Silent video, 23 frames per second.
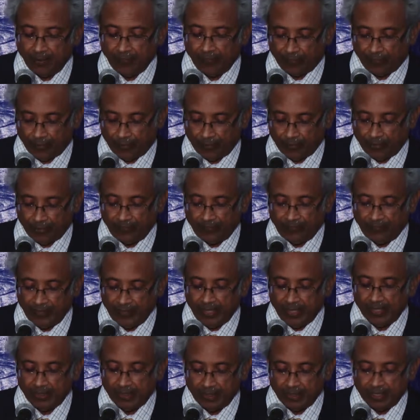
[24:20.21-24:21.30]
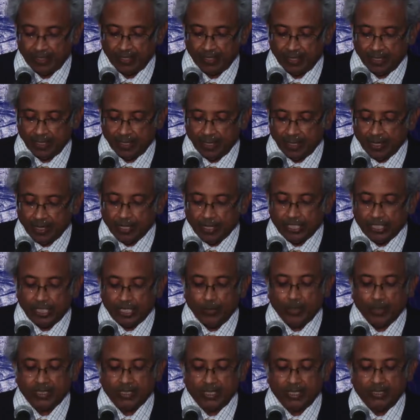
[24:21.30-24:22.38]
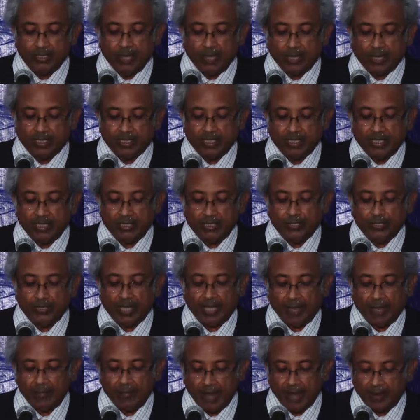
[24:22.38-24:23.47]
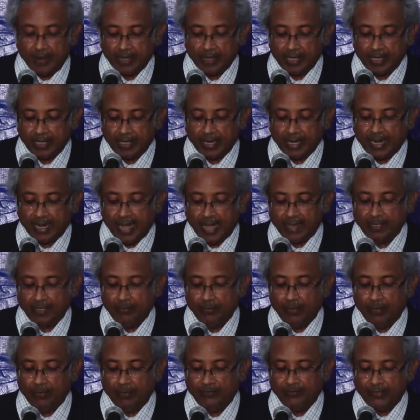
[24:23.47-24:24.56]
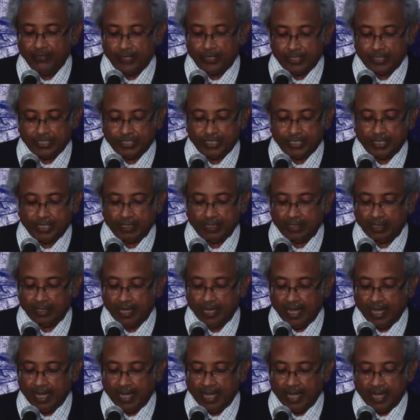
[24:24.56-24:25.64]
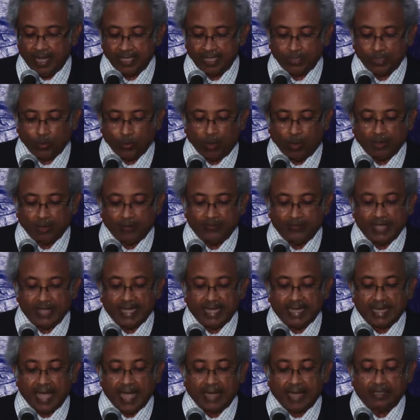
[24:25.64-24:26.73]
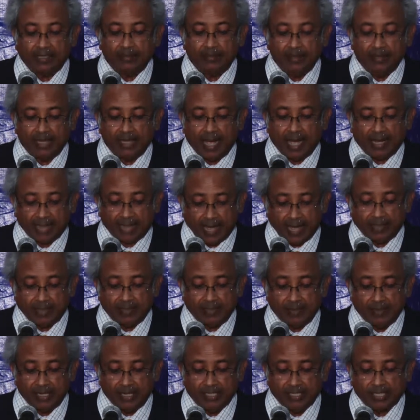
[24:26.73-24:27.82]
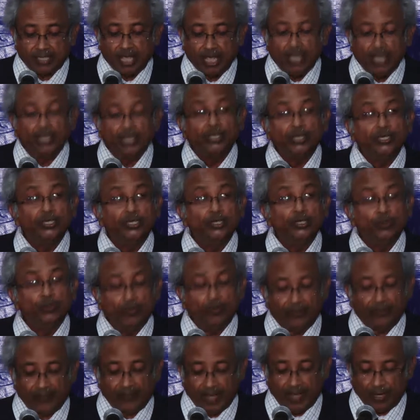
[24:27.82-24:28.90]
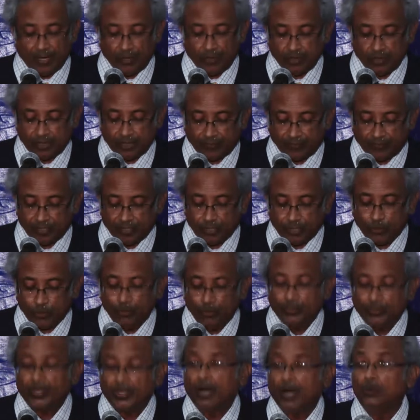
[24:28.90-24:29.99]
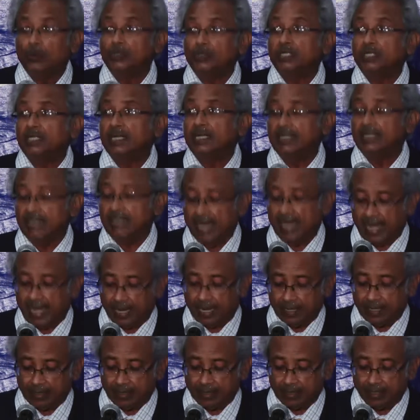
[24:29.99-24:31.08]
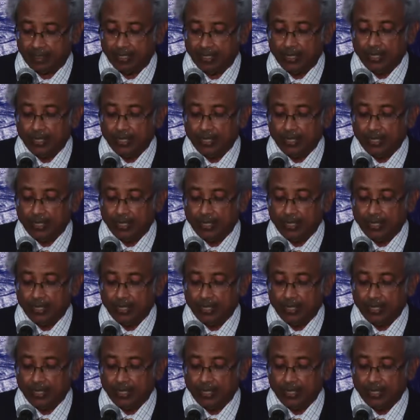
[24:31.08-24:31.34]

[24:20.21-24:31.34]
Further afield, she was inducted into the American Academy of Nursing as one of the Academy's new fellows for 2009